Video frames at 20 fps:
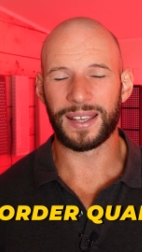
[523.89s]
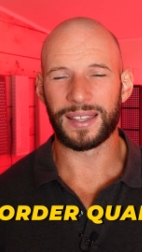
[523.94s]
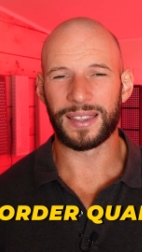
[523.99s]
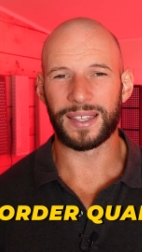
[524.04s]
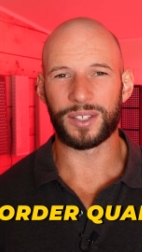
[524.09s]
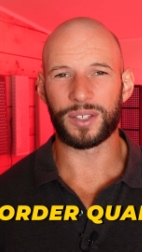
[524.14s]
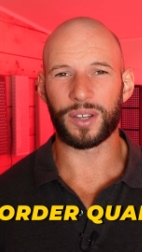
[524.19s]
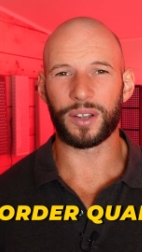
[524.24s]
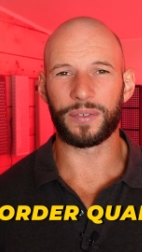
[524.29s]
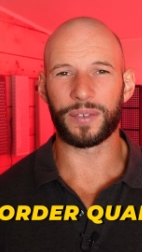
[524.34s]

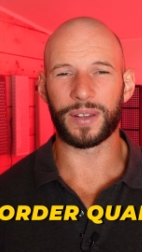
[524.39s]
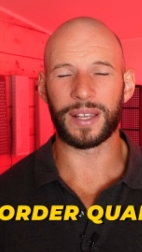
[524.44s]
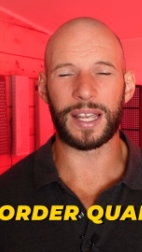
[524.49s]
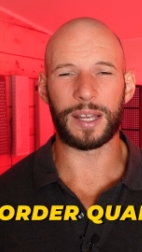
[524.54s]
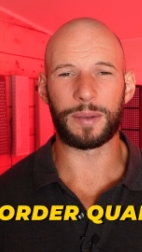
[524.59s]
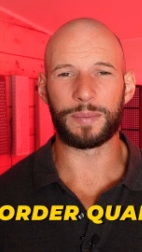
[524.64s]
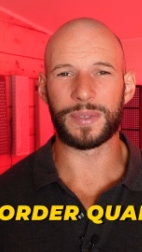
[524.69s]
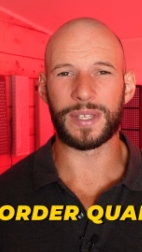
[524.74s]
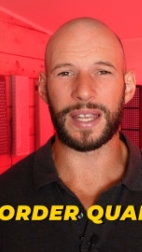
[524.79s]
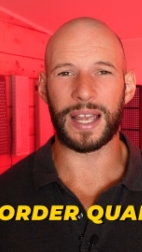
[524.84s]
This often
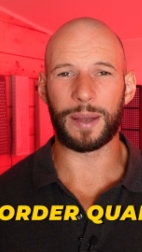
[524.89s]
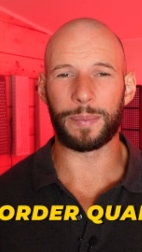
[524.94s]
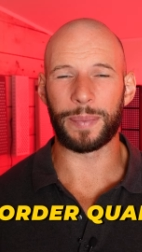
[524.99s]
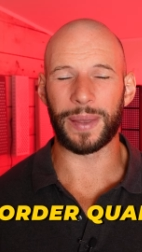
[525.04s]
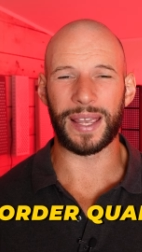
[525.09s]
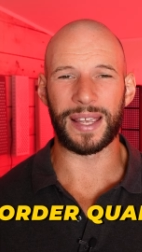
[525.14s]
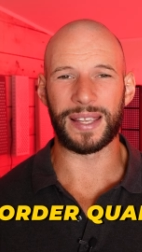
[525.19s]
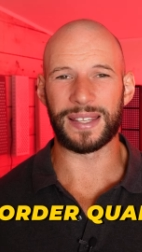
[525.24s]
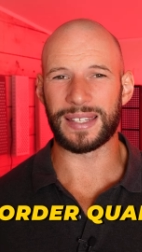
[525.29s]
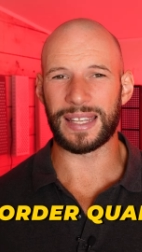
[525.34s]
comes up
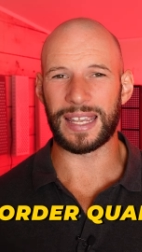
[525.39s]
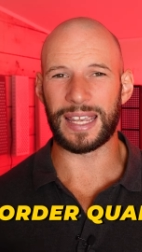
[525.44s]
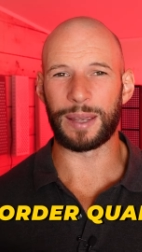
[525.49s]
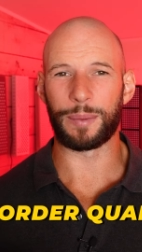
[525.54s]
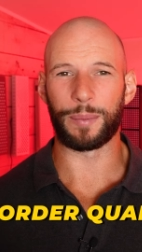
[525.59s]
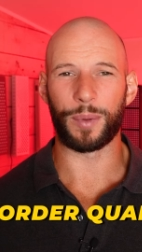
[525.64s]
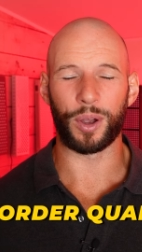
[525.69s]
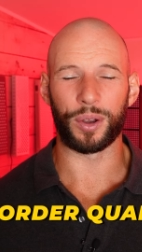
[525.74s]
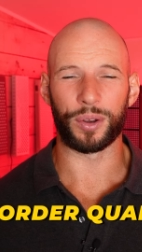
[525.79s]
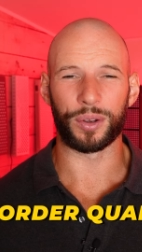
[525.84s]
as
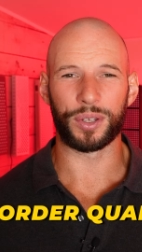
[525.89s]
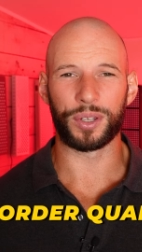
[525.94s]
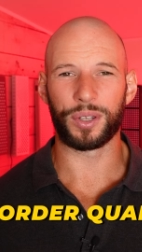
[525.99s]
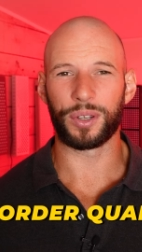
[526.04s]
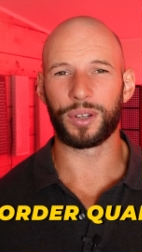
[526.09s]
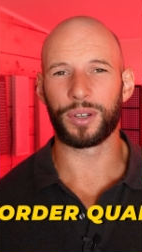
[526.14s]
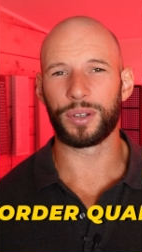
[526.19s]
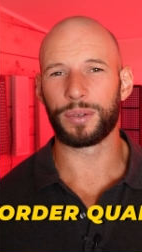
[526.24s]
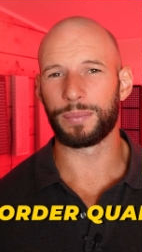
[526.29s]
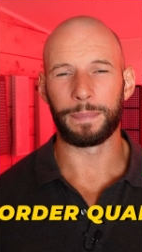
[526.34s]
M O
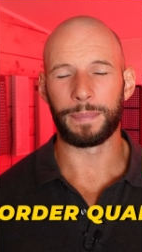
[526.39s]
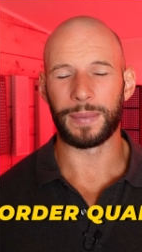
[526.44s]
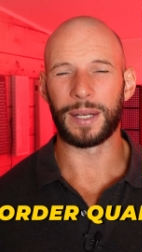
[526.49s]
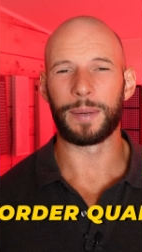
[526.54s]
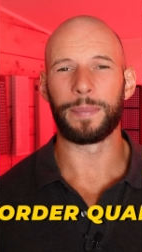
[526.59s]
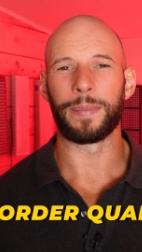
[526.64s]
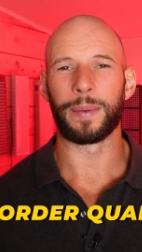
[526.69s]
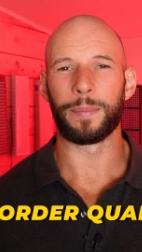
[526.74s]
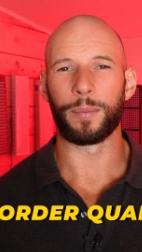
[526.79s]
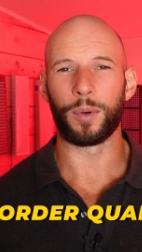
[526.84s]
Q,
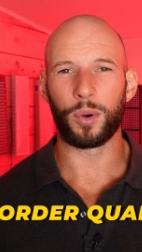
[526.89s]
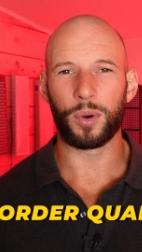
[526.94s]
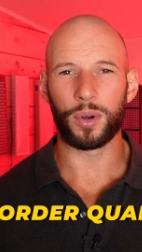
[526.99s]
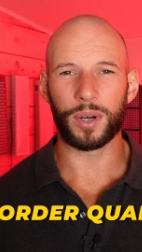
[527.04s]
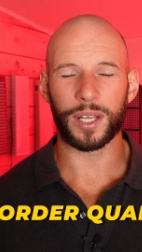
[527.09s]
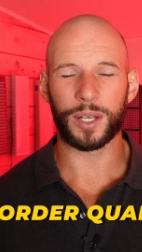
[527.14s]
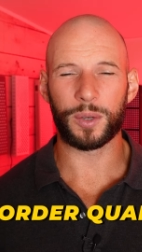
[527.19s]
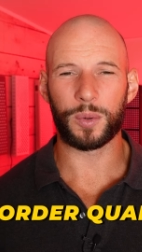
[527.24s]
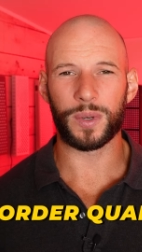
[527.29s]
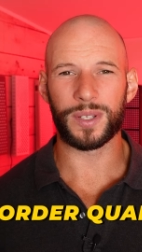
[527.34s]
minimum
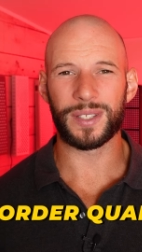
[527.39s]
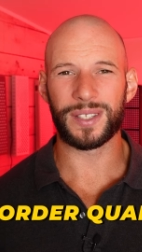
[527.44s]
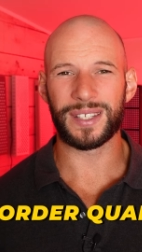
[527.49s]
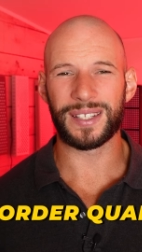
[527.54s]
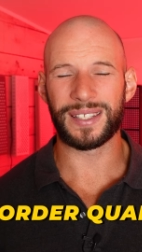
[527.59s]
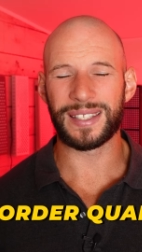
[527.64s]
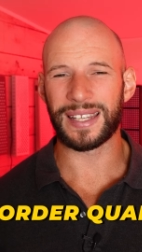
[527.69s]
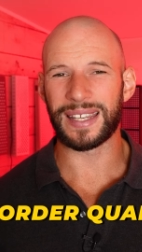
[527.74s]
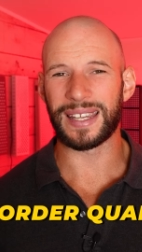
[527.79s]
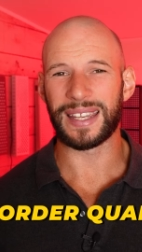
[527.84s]
order
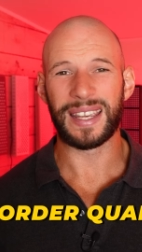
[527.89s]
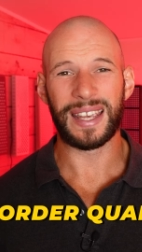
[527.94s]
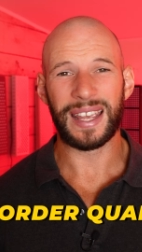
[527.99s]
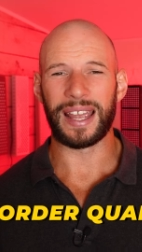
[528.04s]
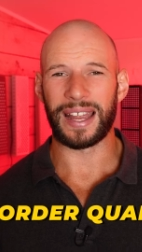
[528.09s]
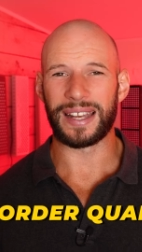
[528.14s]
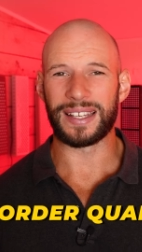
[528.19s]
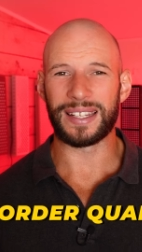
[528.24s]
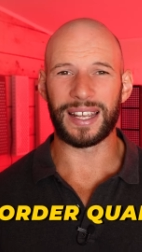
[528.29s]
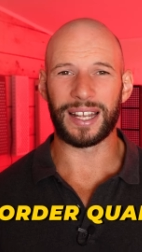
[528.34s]
quantity,
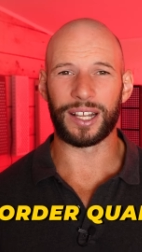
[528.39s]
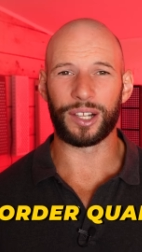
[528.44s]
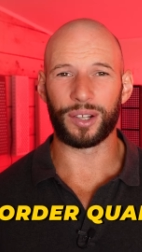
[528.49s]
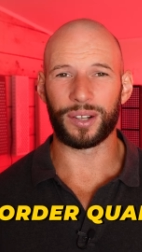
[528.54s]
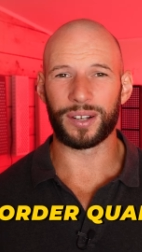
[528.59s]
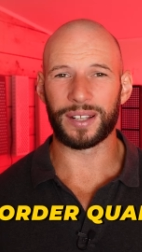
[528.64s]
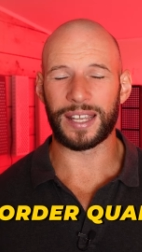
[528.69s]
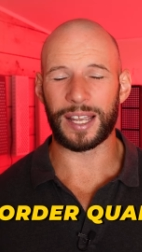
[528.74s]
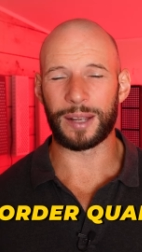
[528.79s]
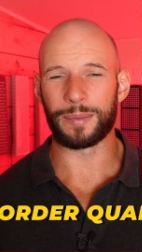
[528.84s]
and yet a
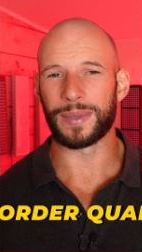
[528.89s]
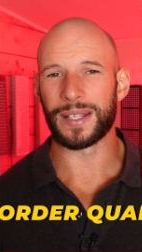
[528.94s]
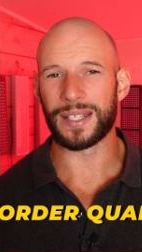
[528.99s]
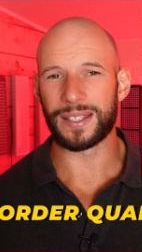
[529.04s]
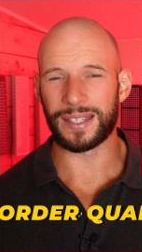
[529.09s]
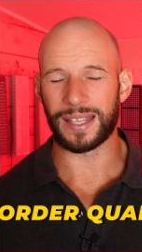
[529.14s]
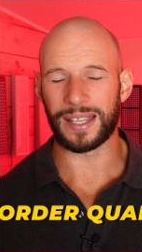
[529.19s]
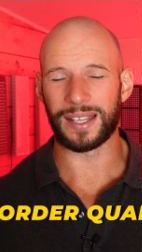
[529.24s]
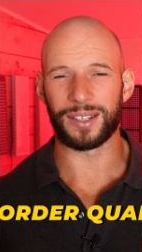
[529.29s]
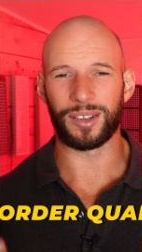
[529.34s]
lot of companies
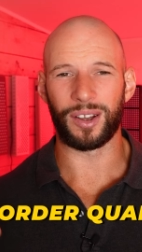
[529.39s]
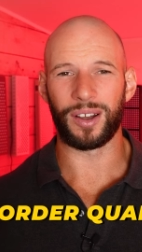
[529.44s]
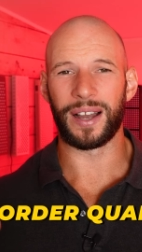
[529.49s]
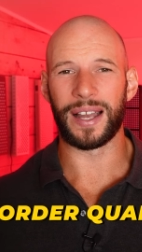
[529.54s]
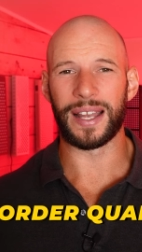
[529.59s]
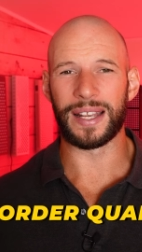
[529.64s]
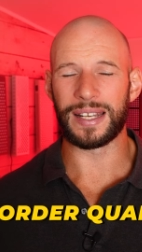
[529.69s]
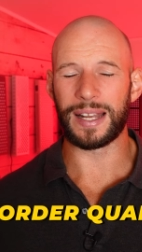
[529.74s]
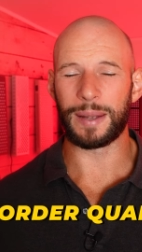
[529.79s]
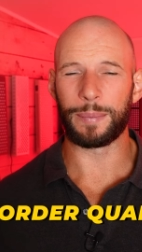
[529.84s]
set
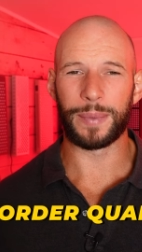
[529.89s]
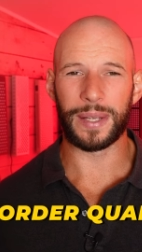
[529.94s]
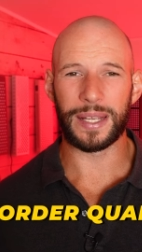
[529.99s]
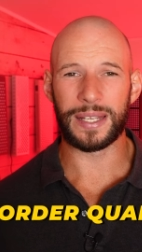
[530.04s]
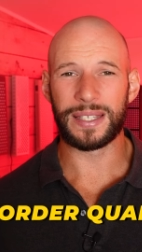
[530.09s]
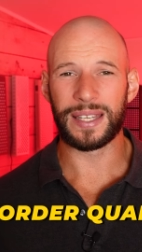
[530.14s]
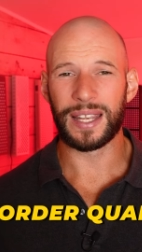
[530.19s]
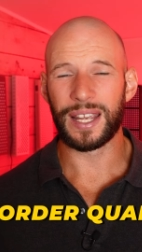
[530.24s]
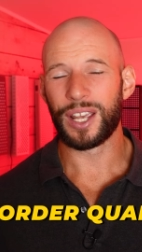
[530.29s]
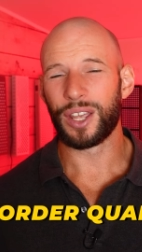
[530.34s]
higher
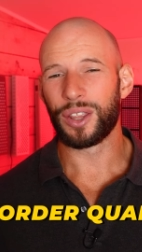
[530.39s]
numbers,